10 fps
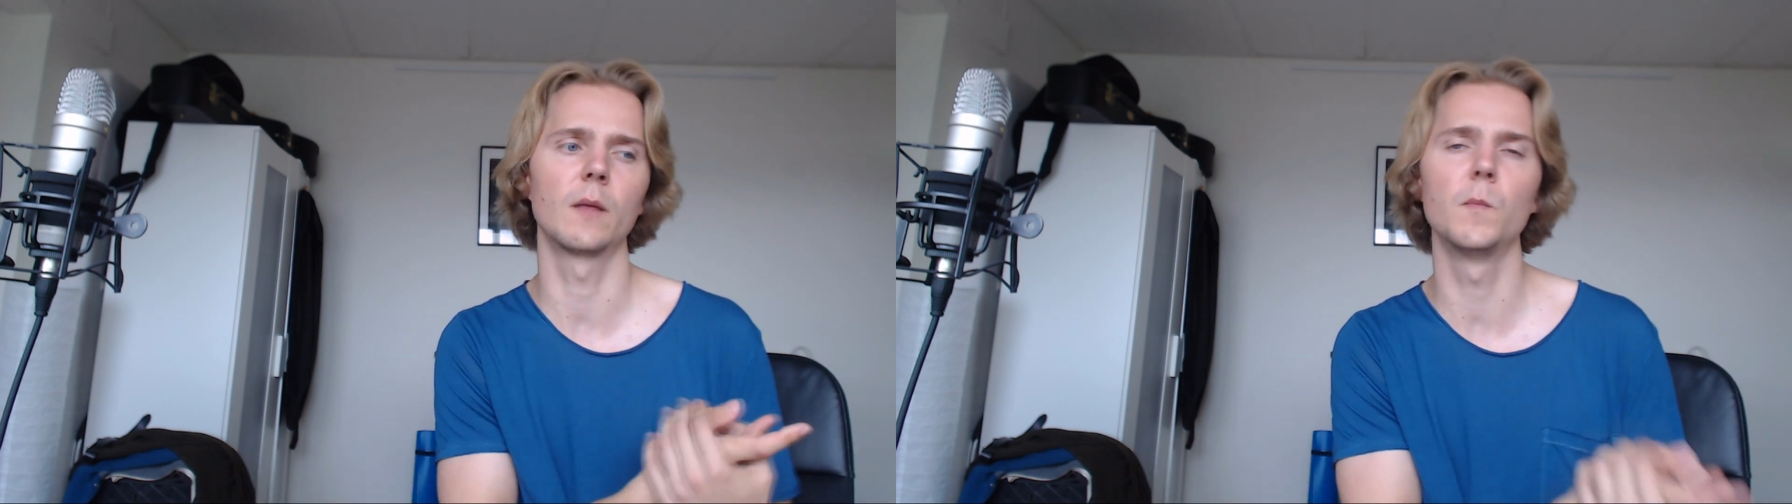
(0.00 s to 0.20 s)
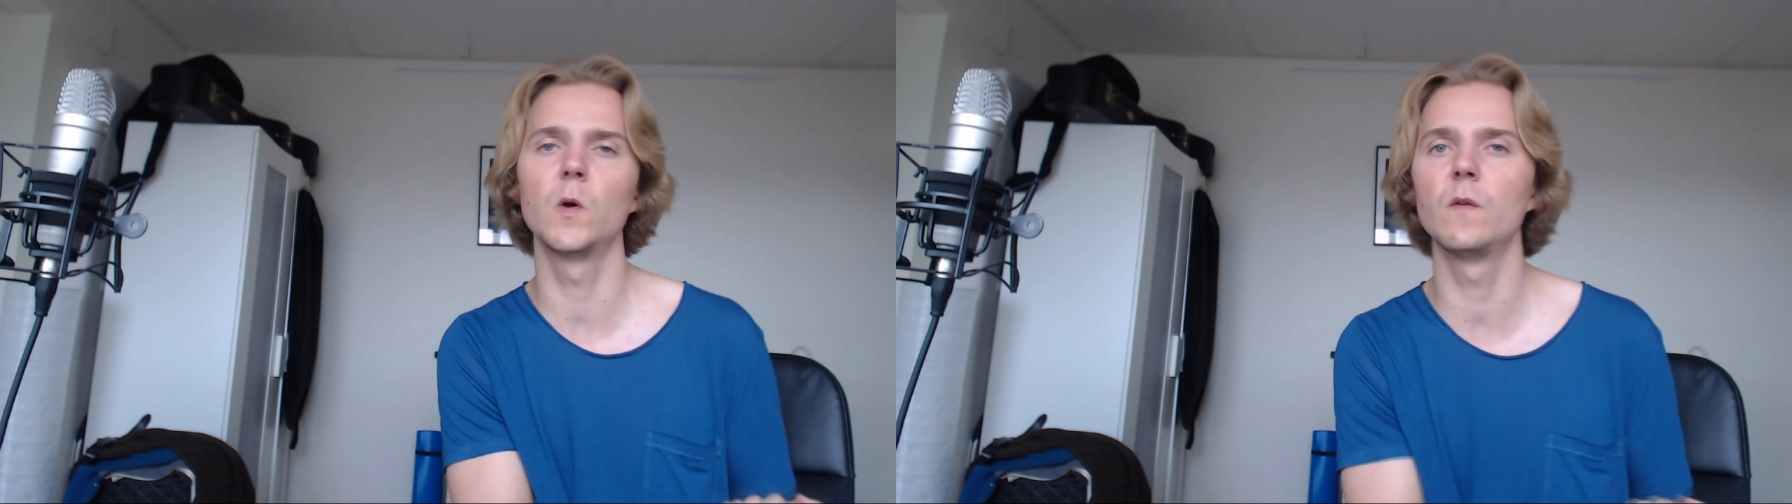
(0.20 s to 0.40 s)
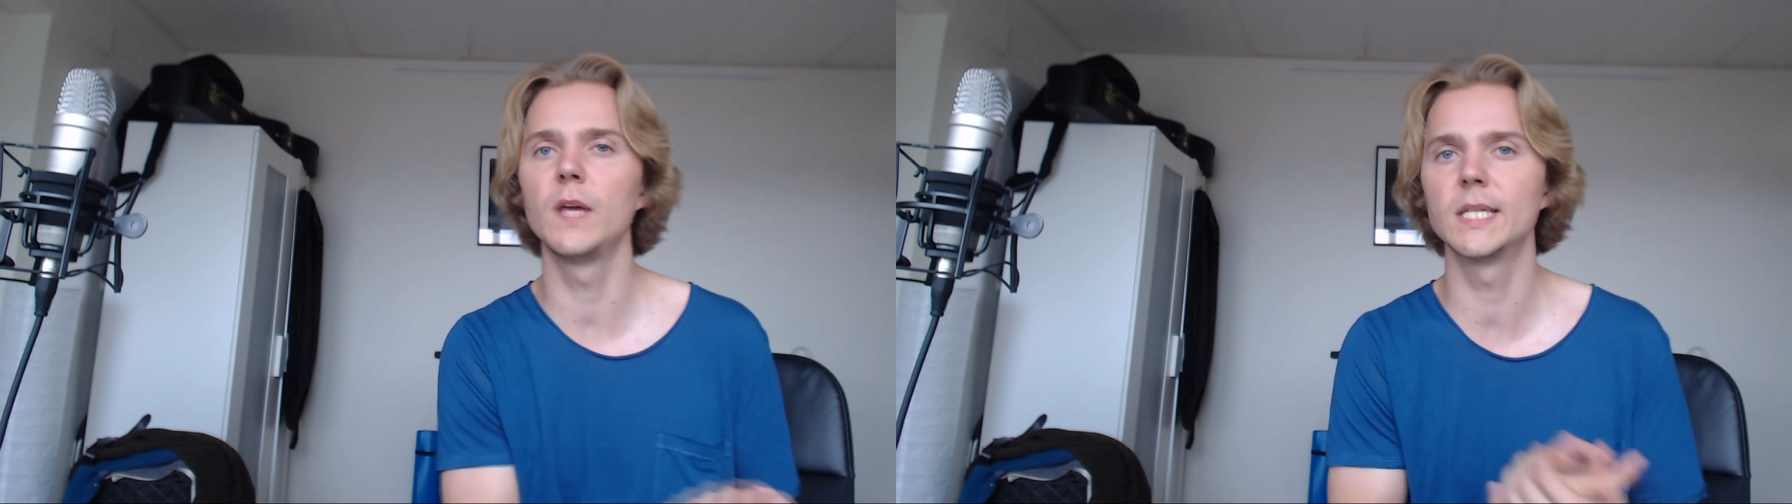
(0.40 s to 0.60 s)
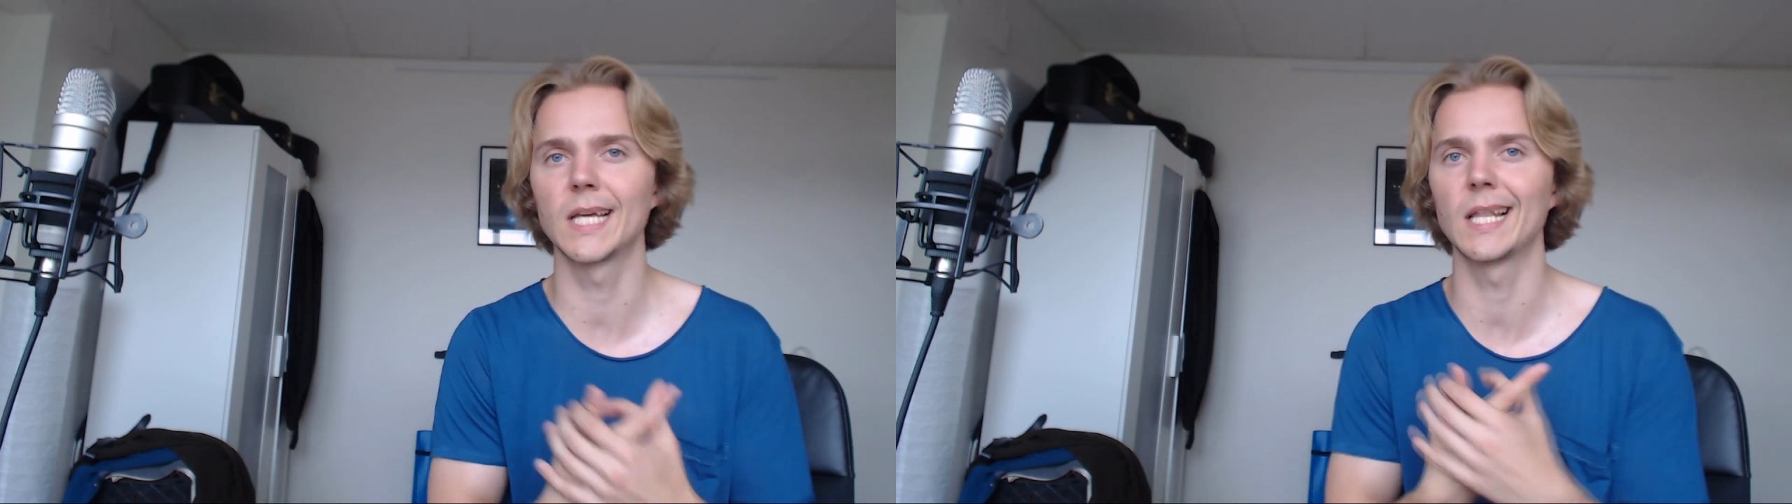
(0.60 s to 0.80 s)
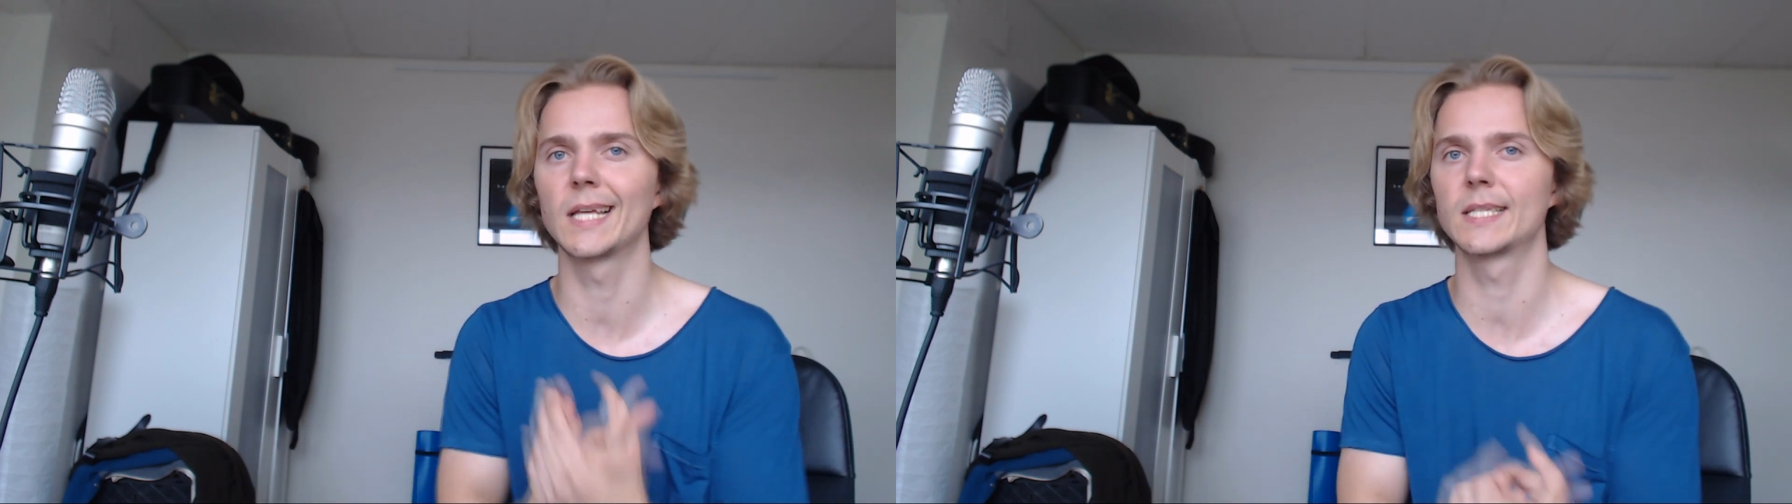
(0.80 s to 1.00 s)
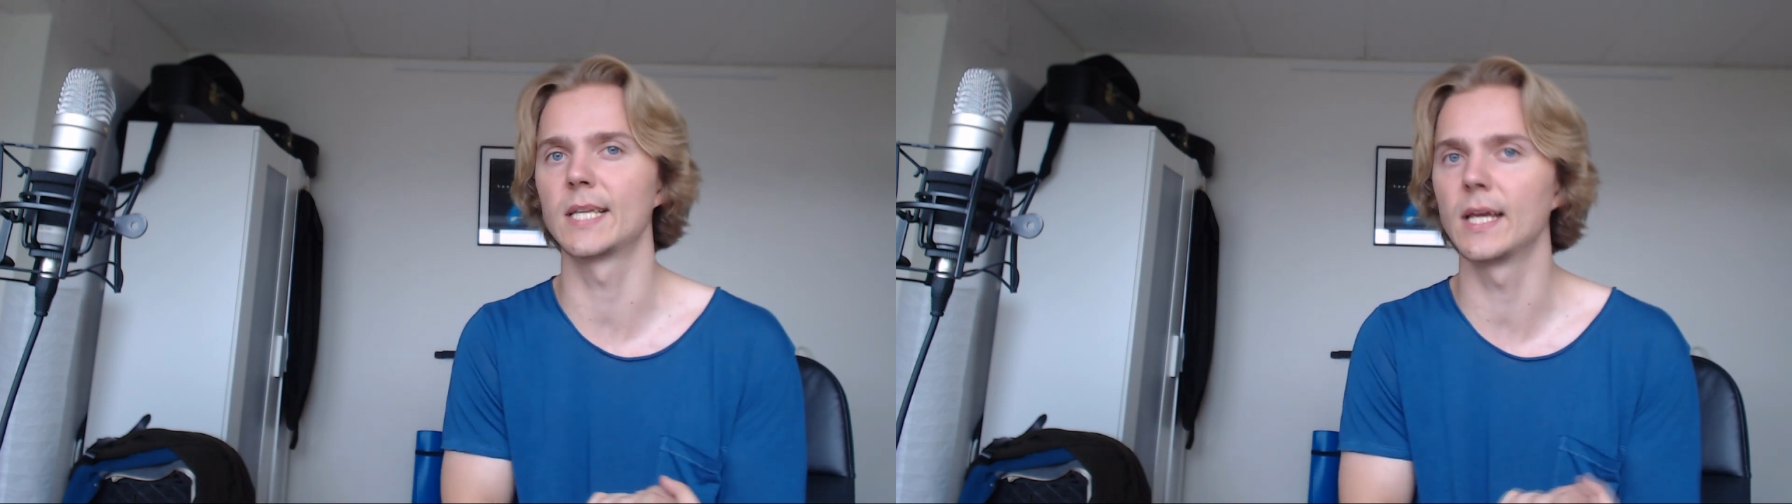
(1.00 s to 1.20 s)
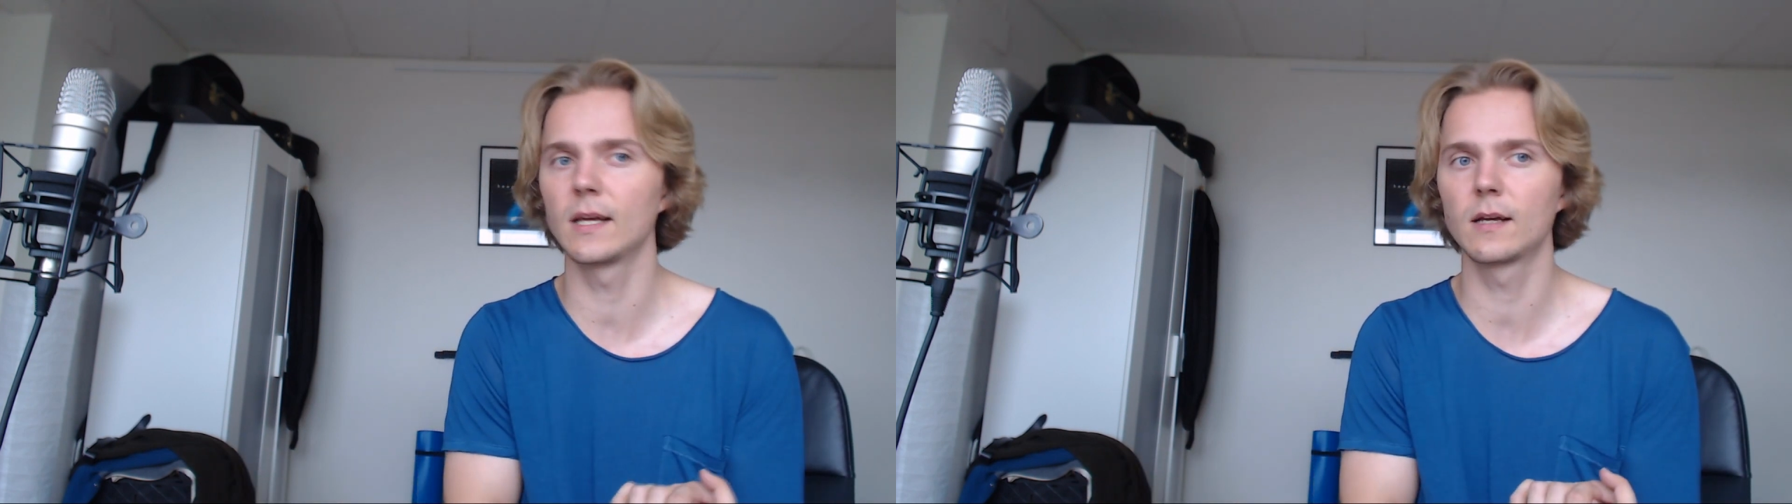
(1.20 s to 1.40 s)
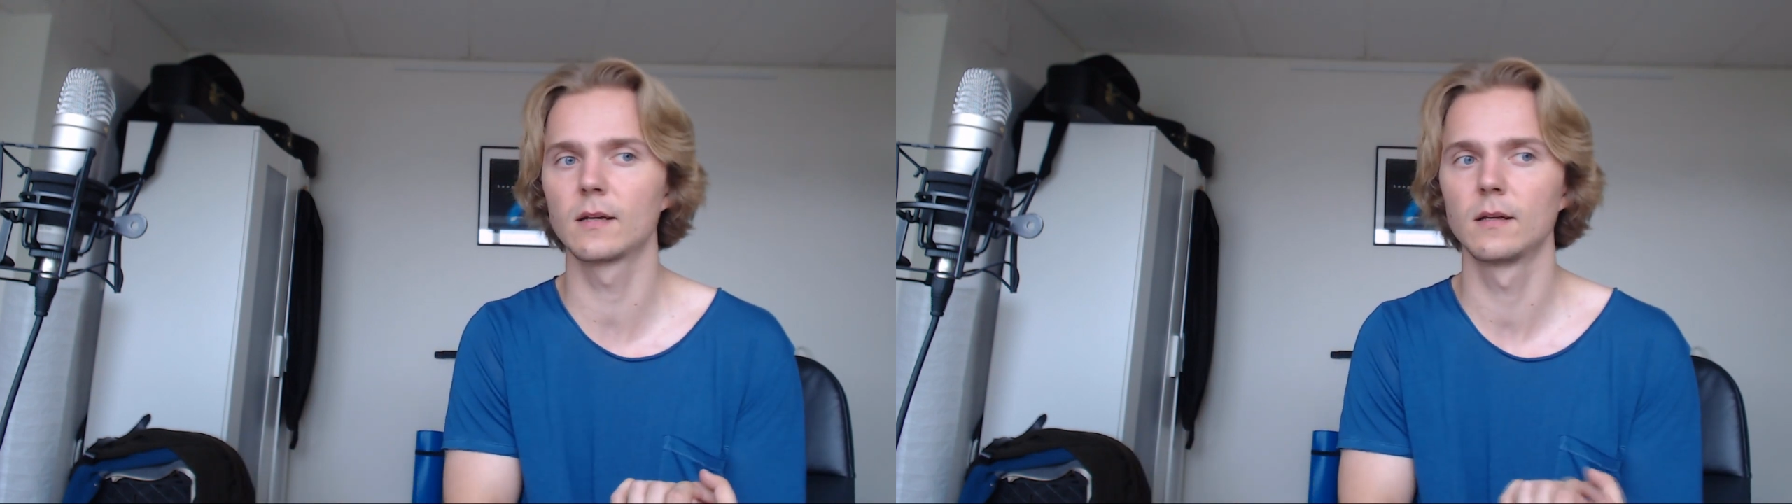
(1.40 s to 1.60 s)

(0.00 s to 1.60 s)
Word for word: movies and like sync